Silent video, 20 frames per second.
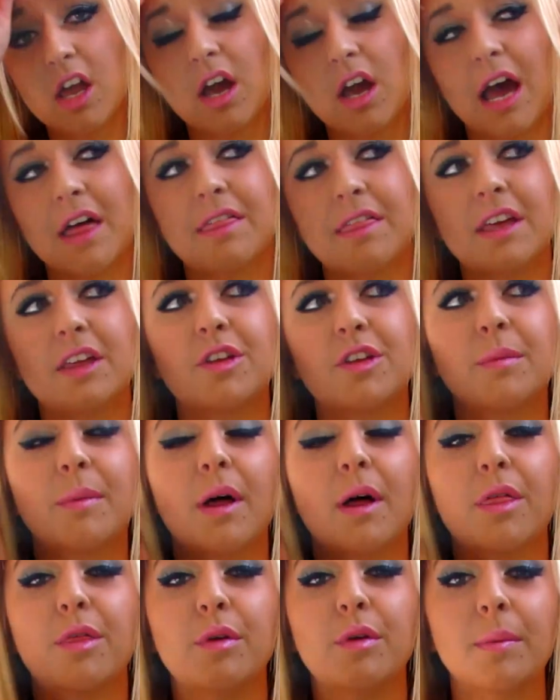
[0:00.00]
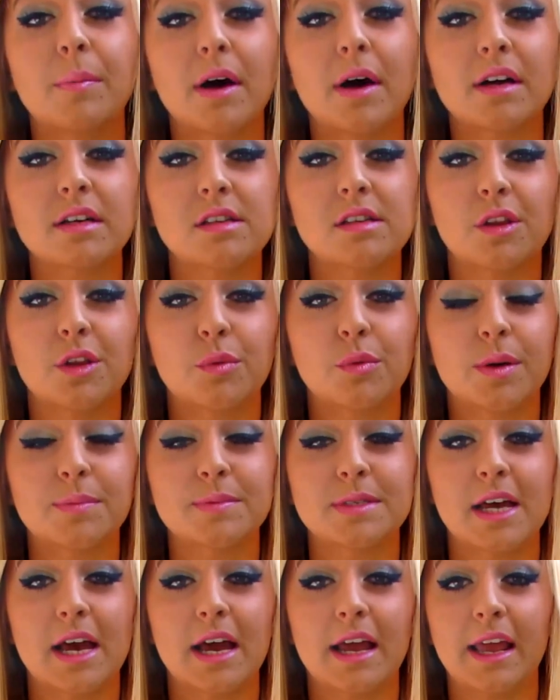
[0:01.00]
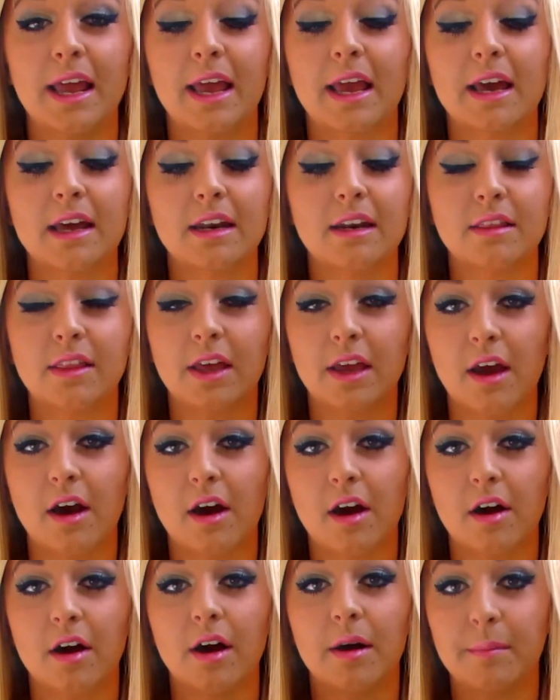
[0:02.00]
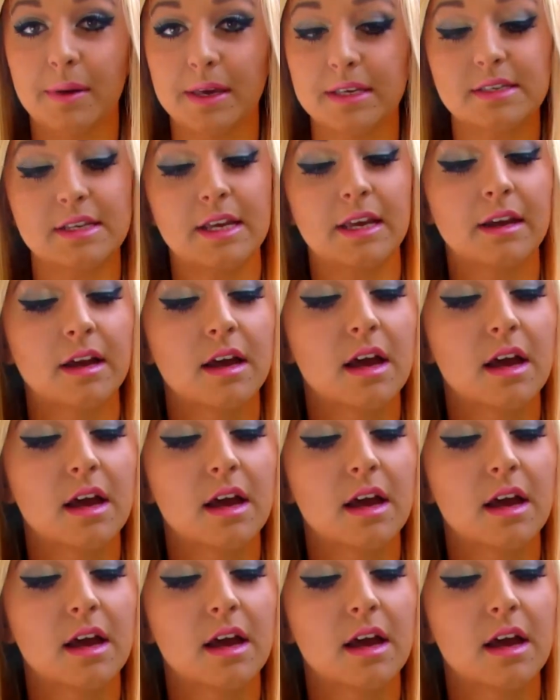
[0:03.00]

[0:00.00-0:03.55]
I think they're about $3 on their website, and they are amazing.